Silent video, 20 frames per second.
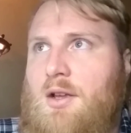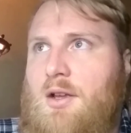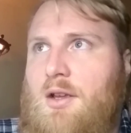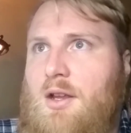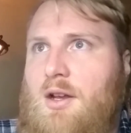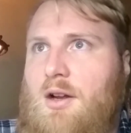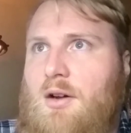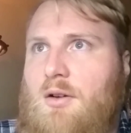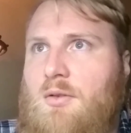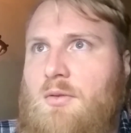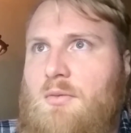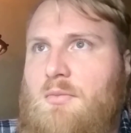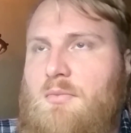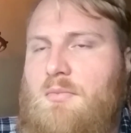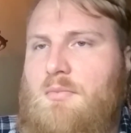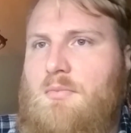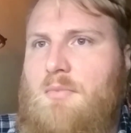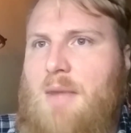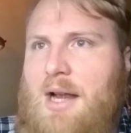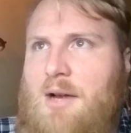
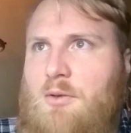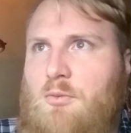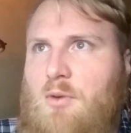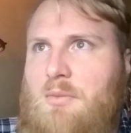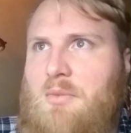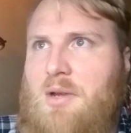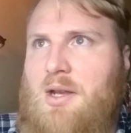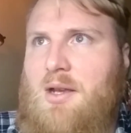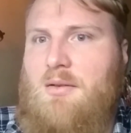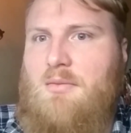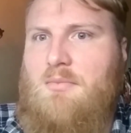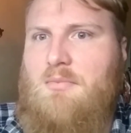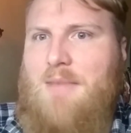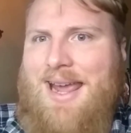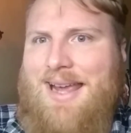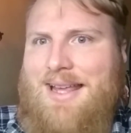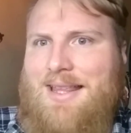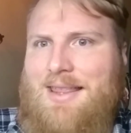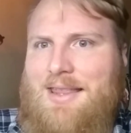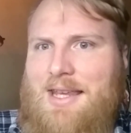men and women
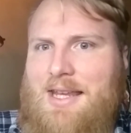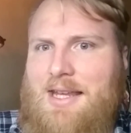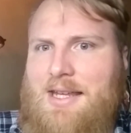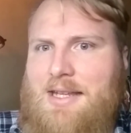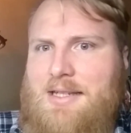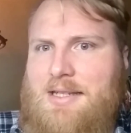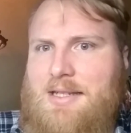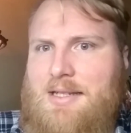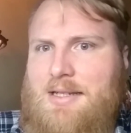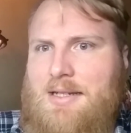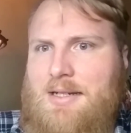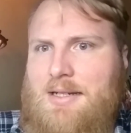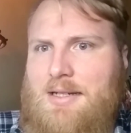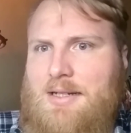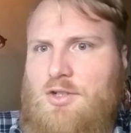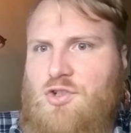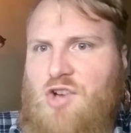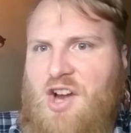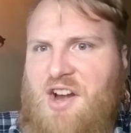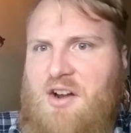make these
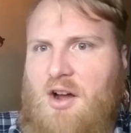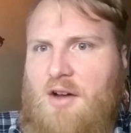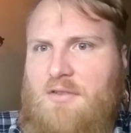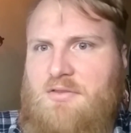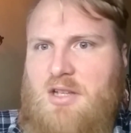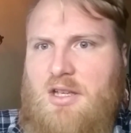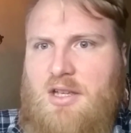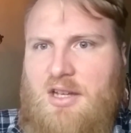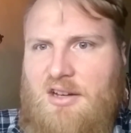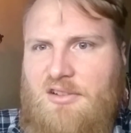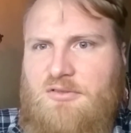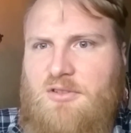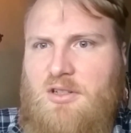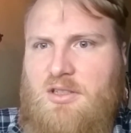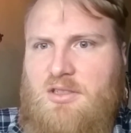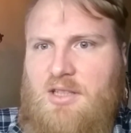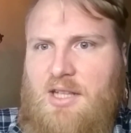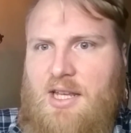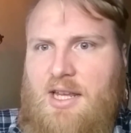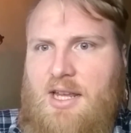trade-offs
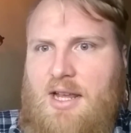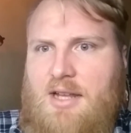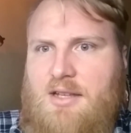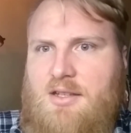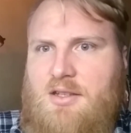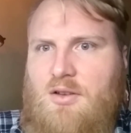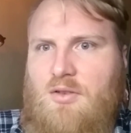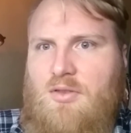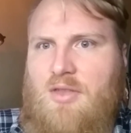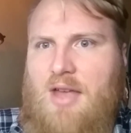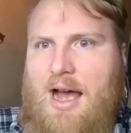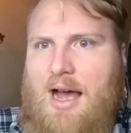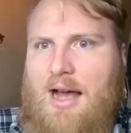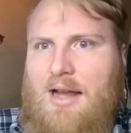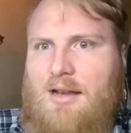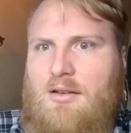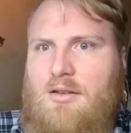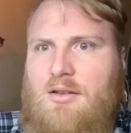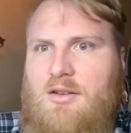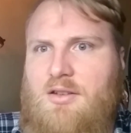differently, and so
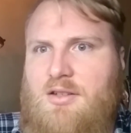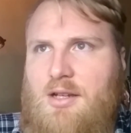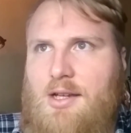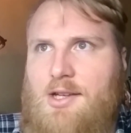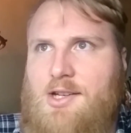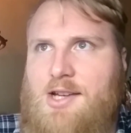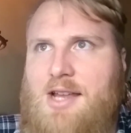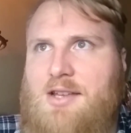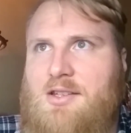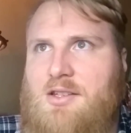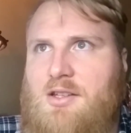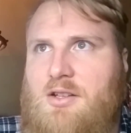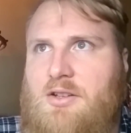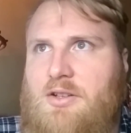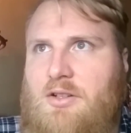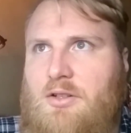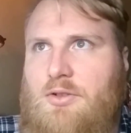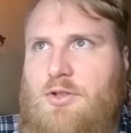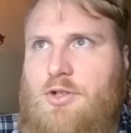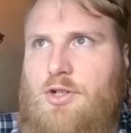that suggests a
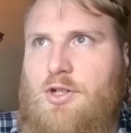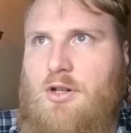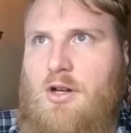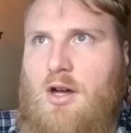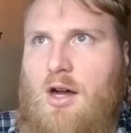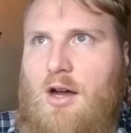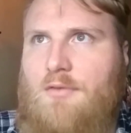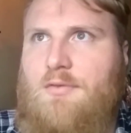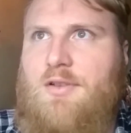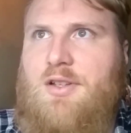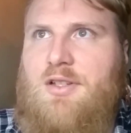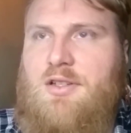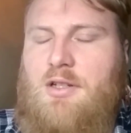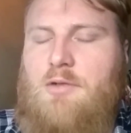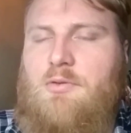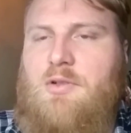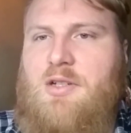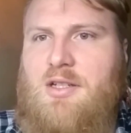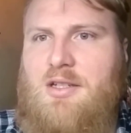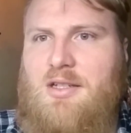solution, obviously,
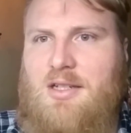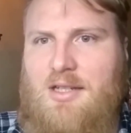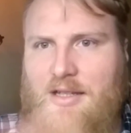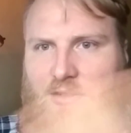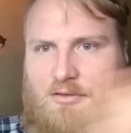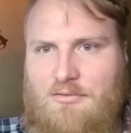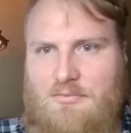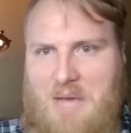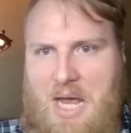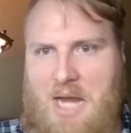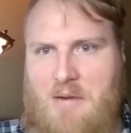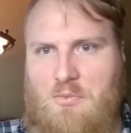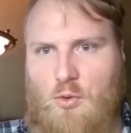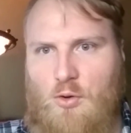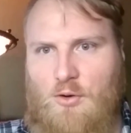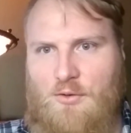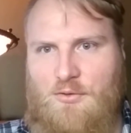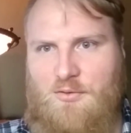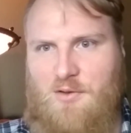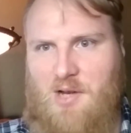which is to give men
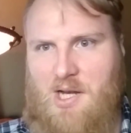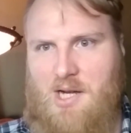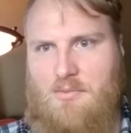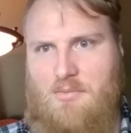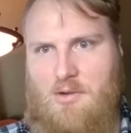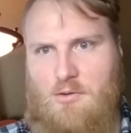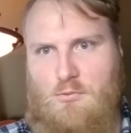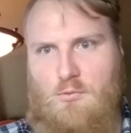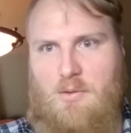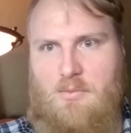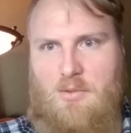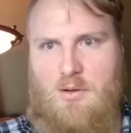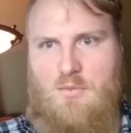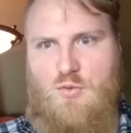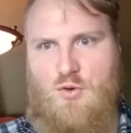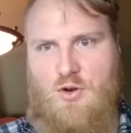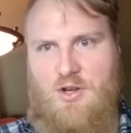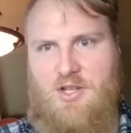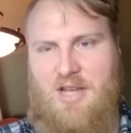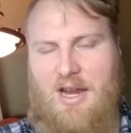more freedom and women
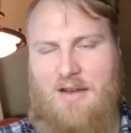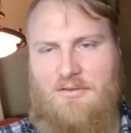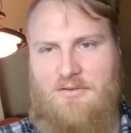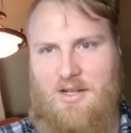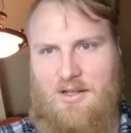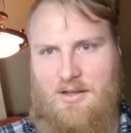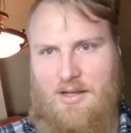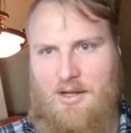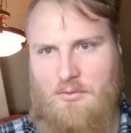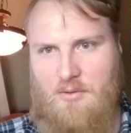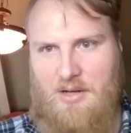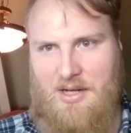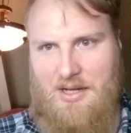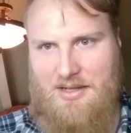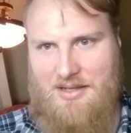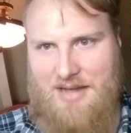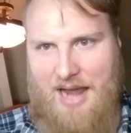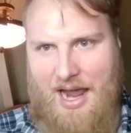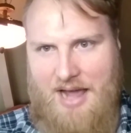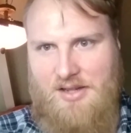more safety. Like, we can
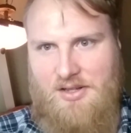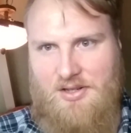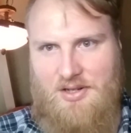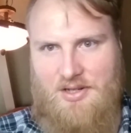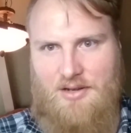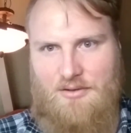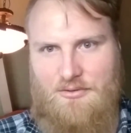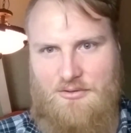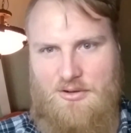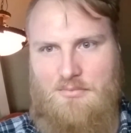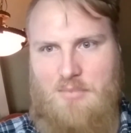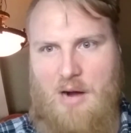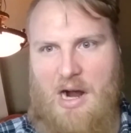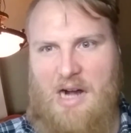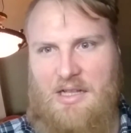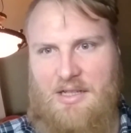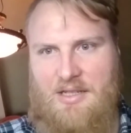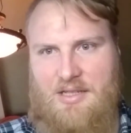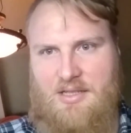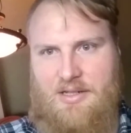tailor different
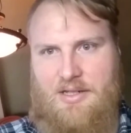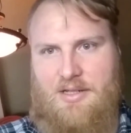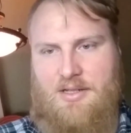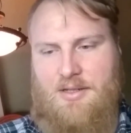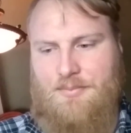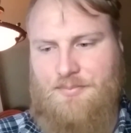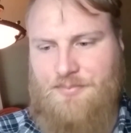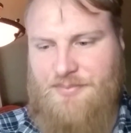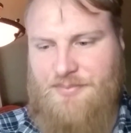policies